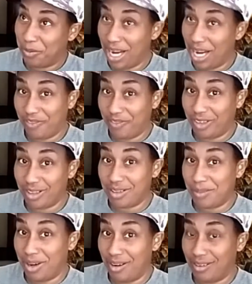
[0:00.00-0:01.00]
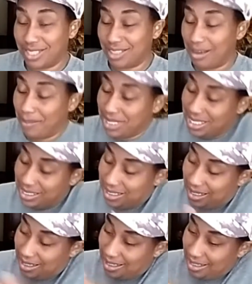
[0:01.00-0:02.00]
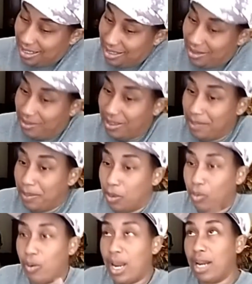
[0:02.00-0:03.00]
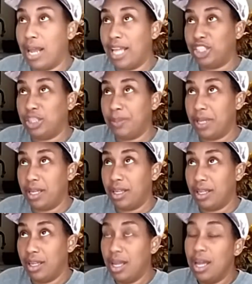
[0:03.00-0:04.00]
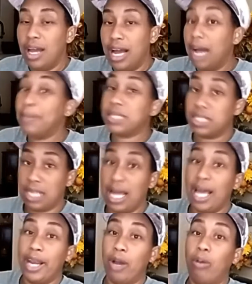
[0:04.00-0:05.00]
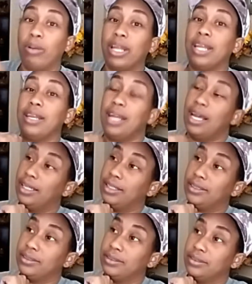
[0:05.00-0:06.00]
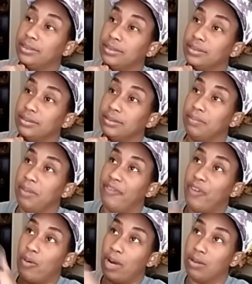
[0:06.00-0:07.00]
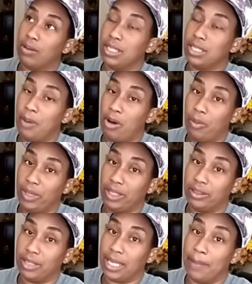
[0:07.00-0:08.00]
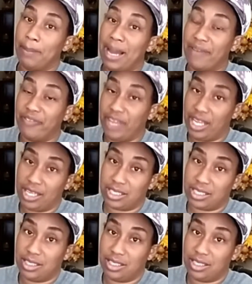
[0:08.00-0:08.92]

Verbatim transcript: right in front of the mall. So I'm going to slide on it. Oh, and a HEB. I'm going to slide on in there before I go to the mall with her, get my fix,